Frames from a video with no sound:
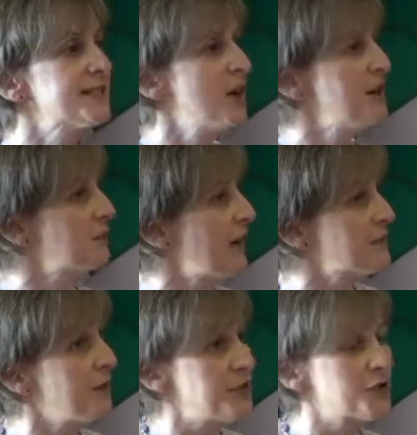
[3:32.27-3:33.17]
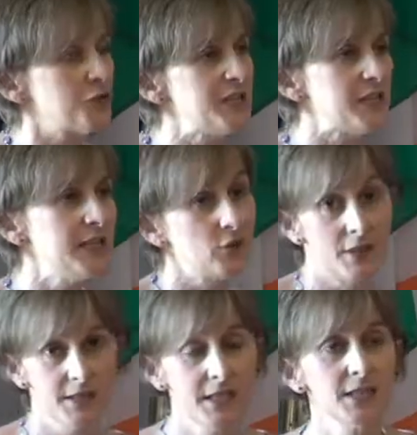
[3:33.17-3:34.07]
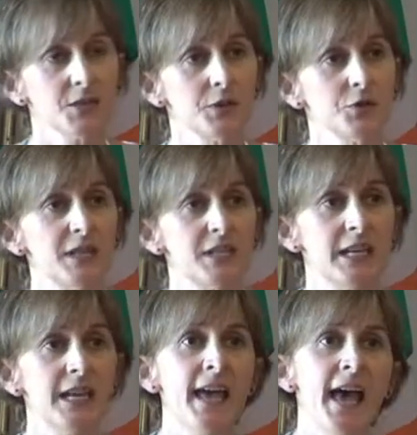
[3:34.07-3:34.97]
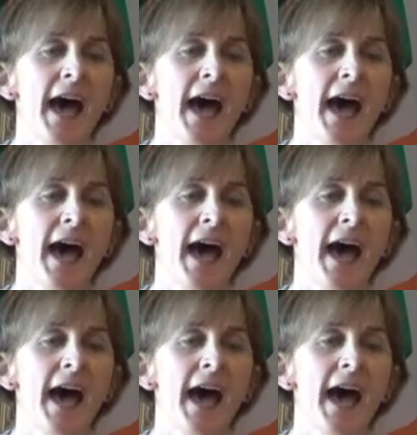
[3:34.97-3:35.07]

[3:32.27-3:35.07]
signed and ratified a treaty or acceded to a treaty,